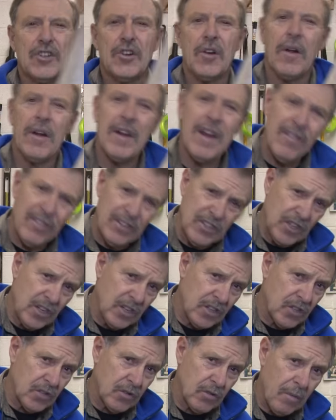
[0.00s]
Do you know, it never
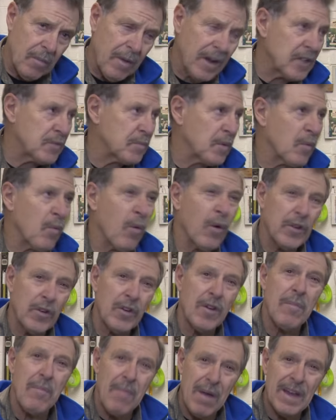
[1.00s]
ceases to amaze me what you
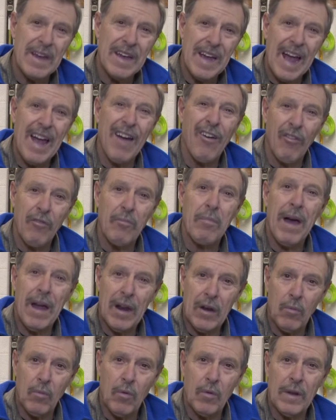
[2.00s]
can make out of
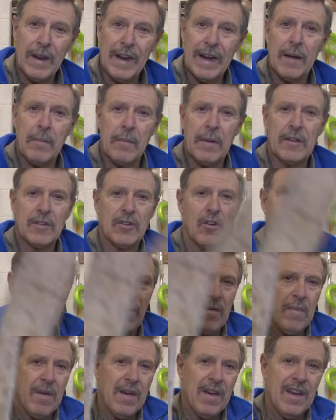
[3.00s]
pallet wood with a little bit of
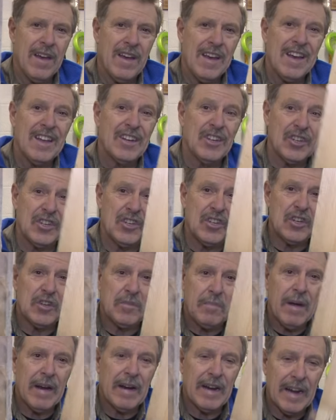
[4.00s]
time, just
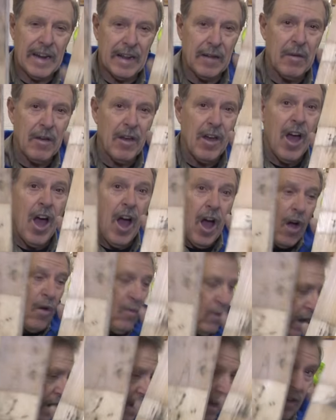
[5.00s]
dismantling it.
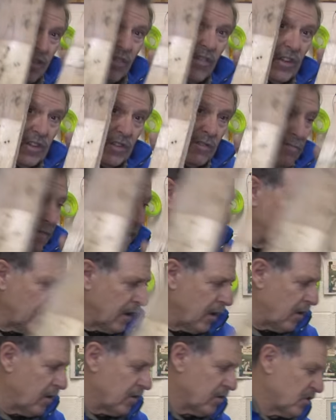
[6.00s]
Okay, these are
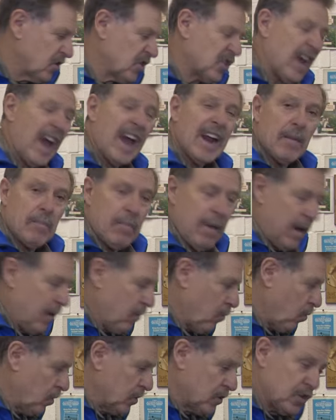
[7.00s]
regular standard
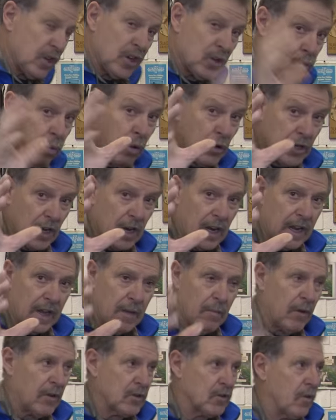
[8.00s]
pallet woods. This was a
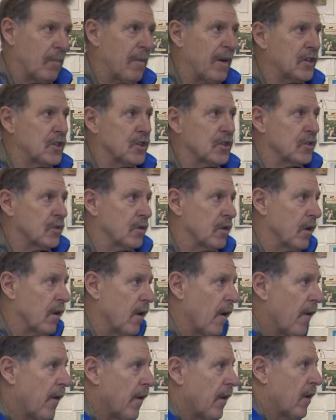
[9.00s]
clean one, as I mentioned to
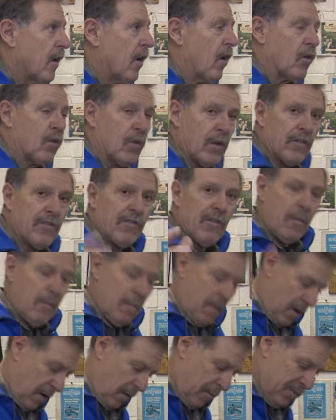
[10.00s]
you. I got it
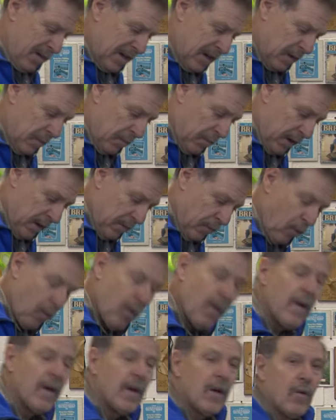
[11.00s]
from printing people.